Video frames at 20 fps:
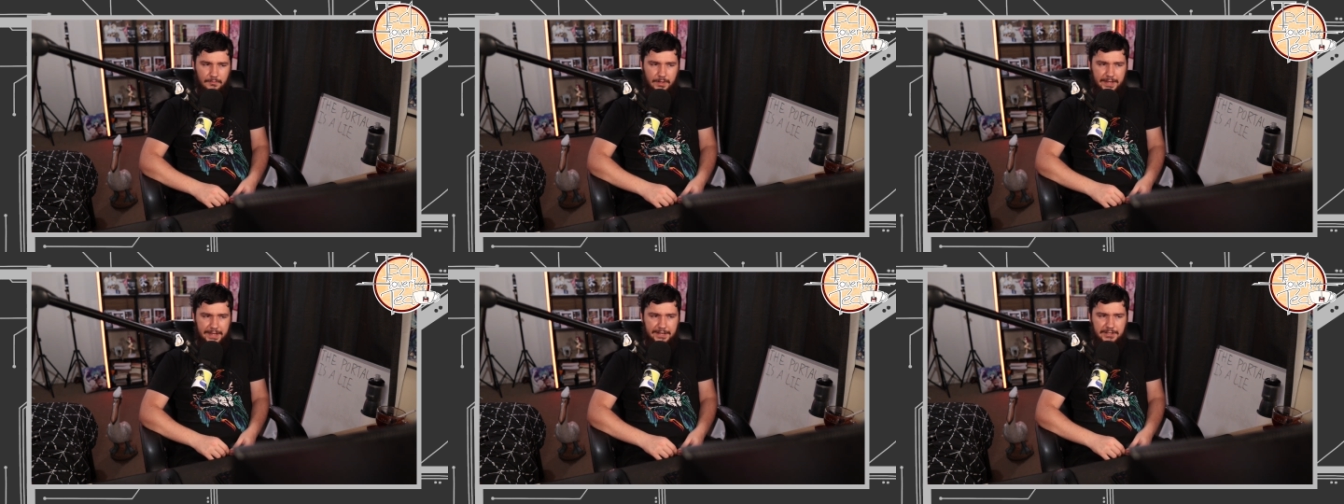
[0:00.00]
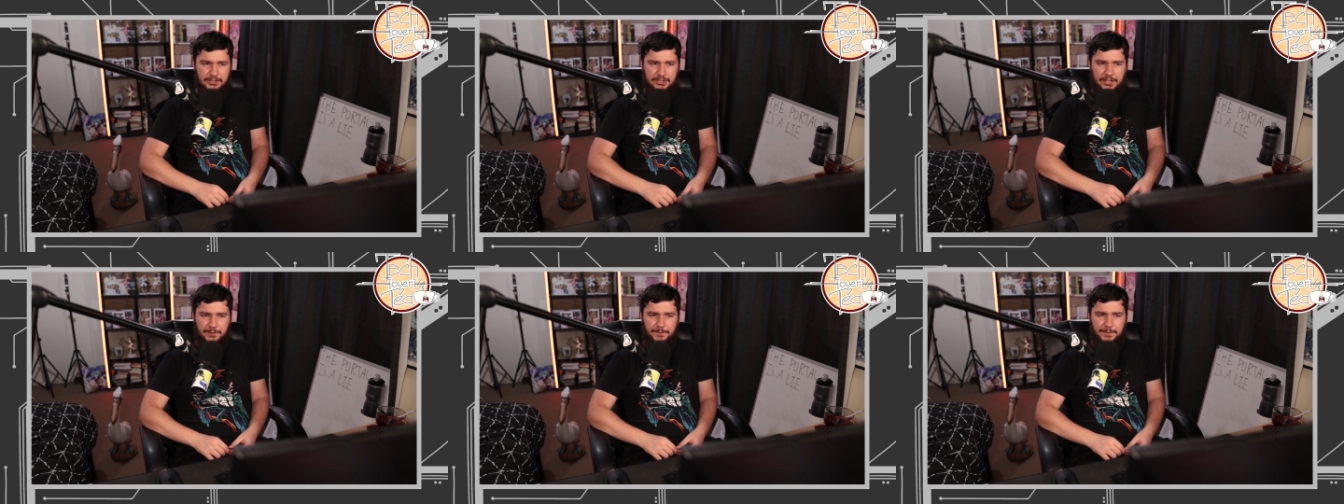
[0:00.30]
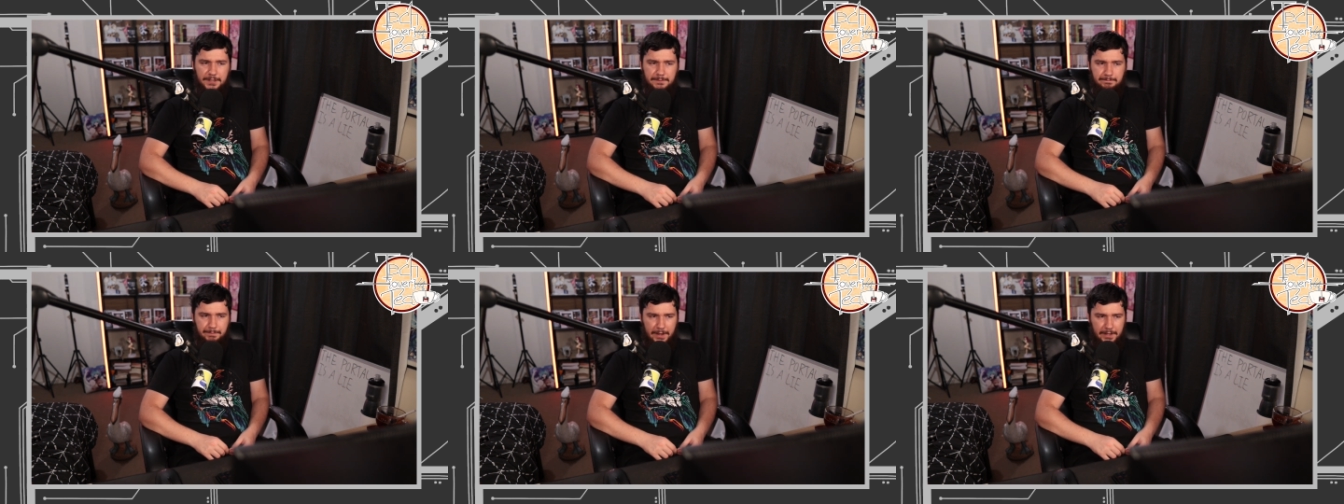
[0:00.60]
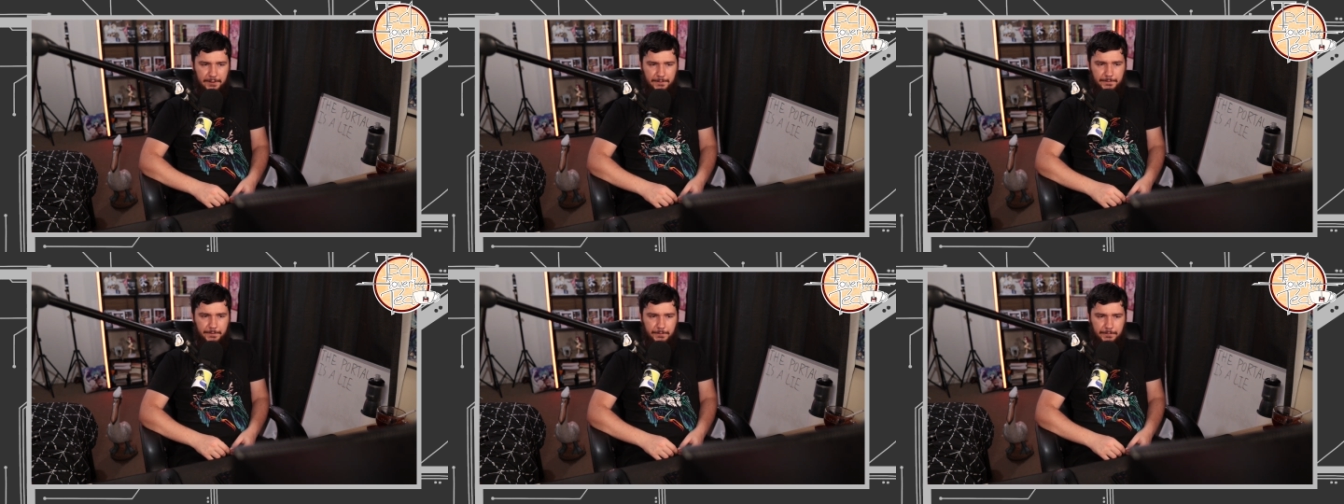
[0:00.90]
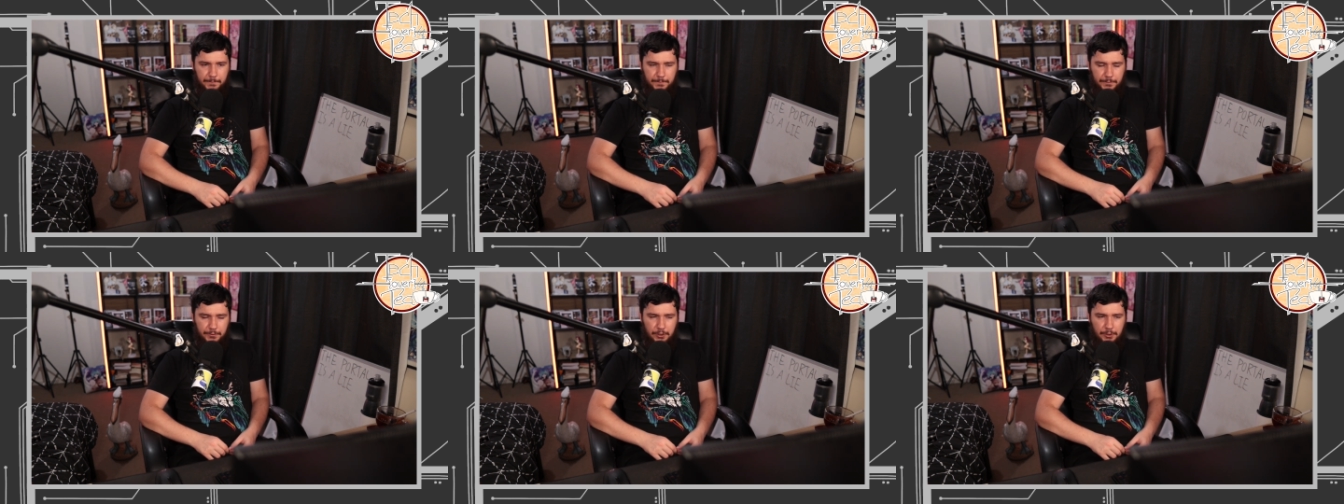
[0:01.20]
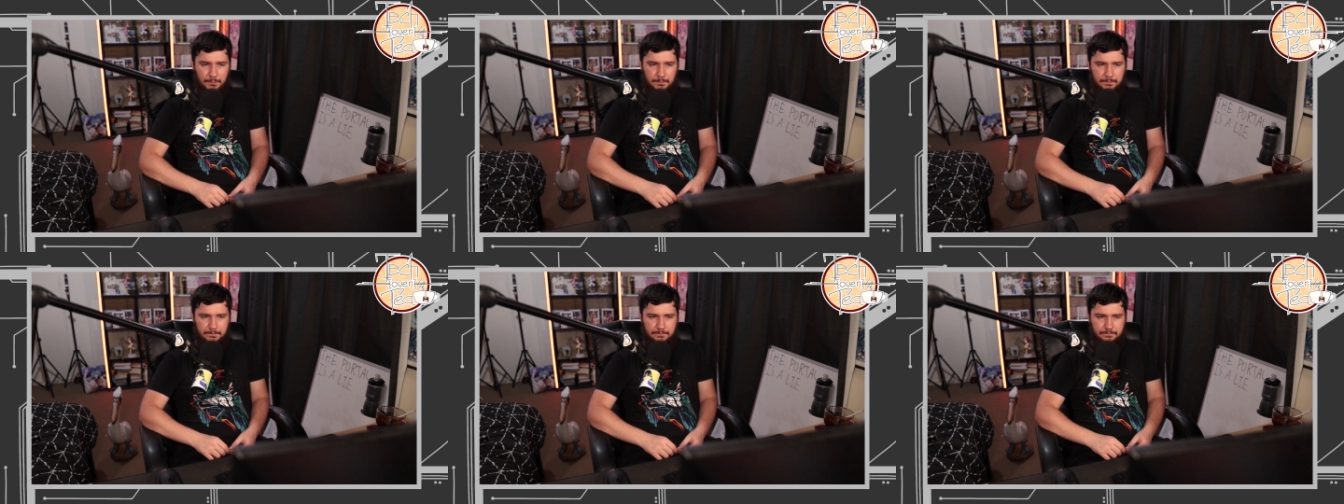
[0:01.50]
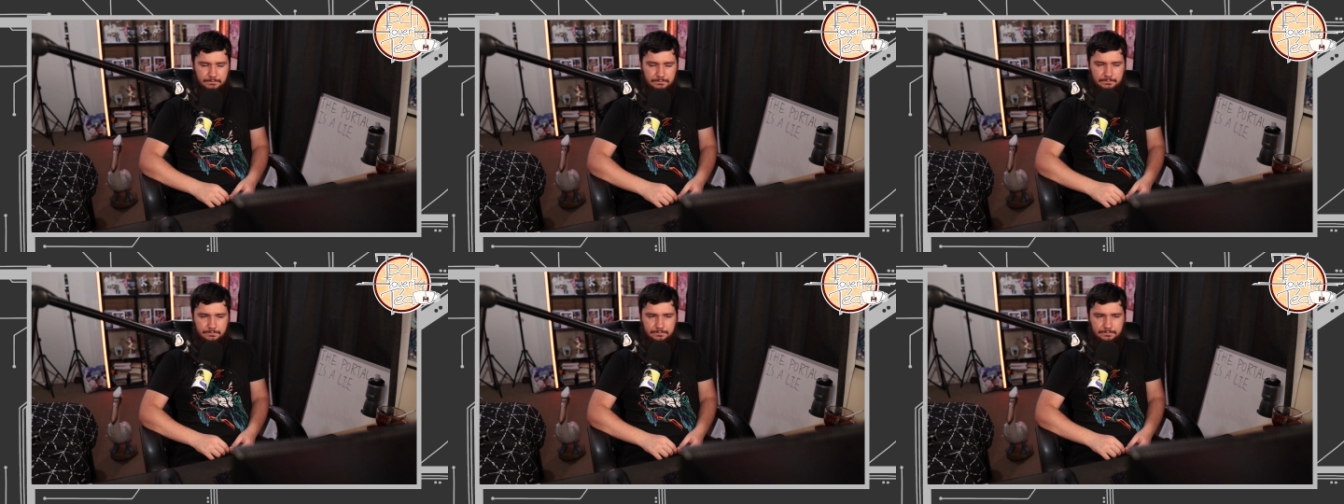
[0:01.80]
it could definitely benefit from...